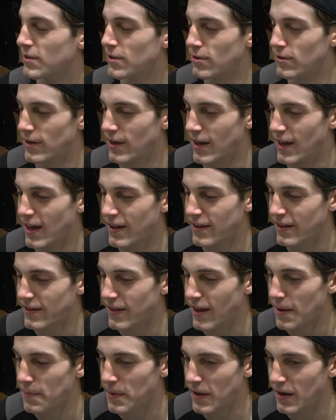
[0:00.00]
So I think
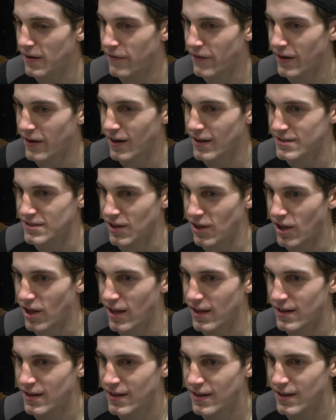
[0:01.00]
that benefited us a
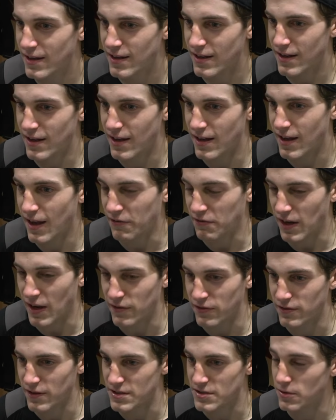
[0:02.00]
lot
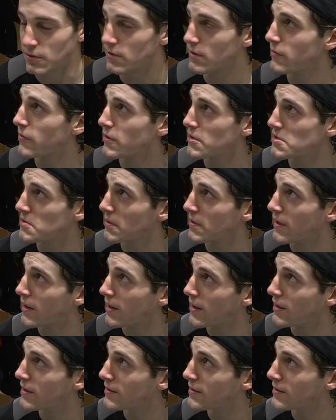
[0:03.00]
after they scored the first one there.